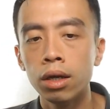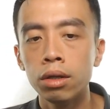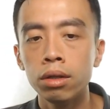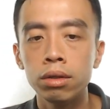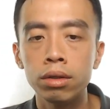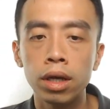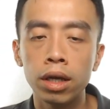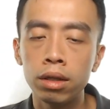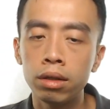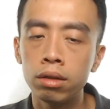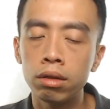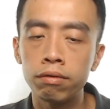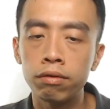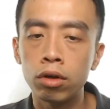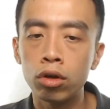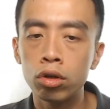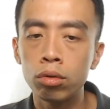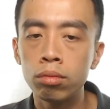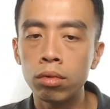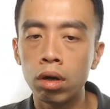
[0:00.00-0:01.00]
then the
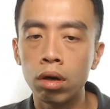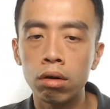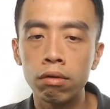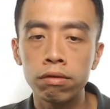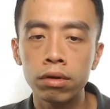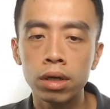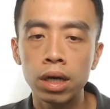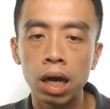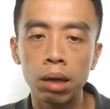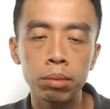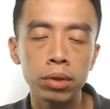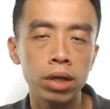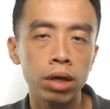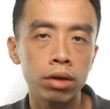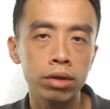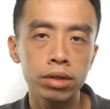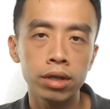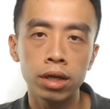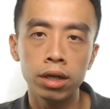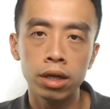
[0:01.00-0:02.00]
volume of carbon
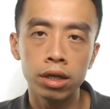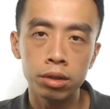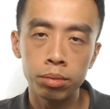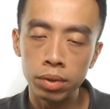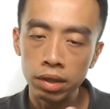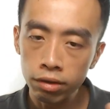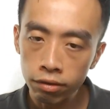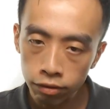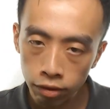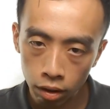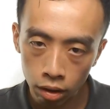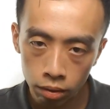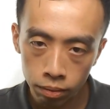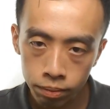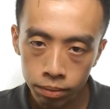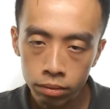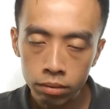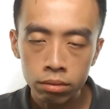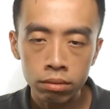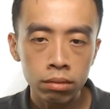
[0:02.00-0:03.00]
dioxide that's being
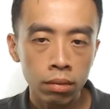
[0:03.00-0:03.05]
formed.